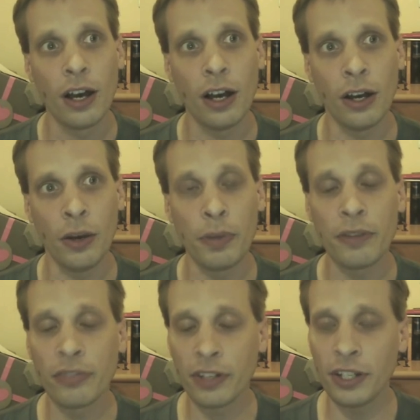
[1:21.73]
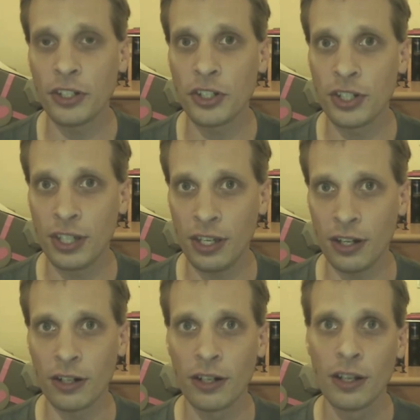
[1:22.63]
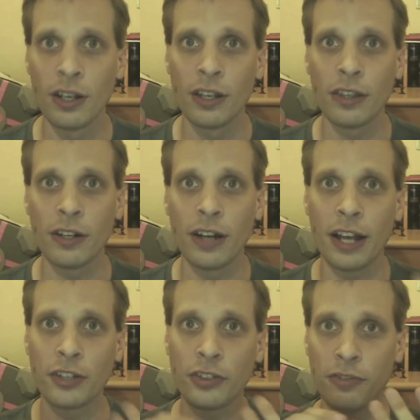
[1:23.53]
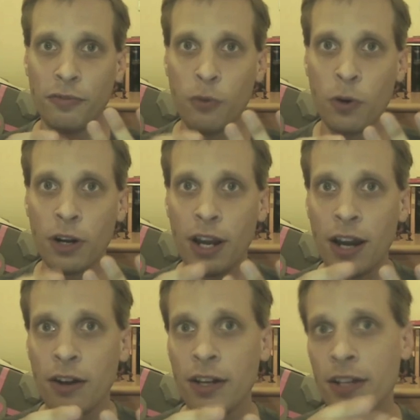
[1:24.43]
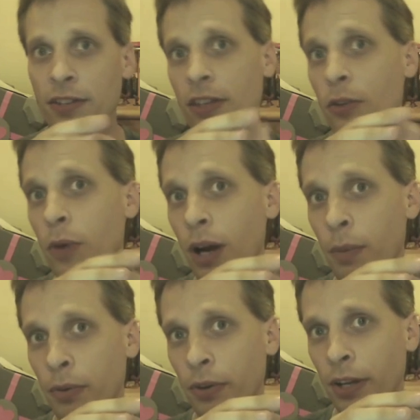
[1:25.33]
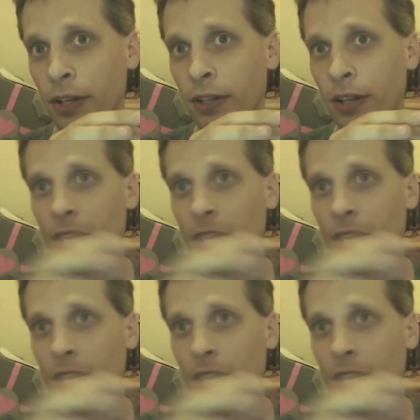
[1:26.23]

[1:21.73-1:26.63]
but for each tier there are actually 4 areas that you upgrade,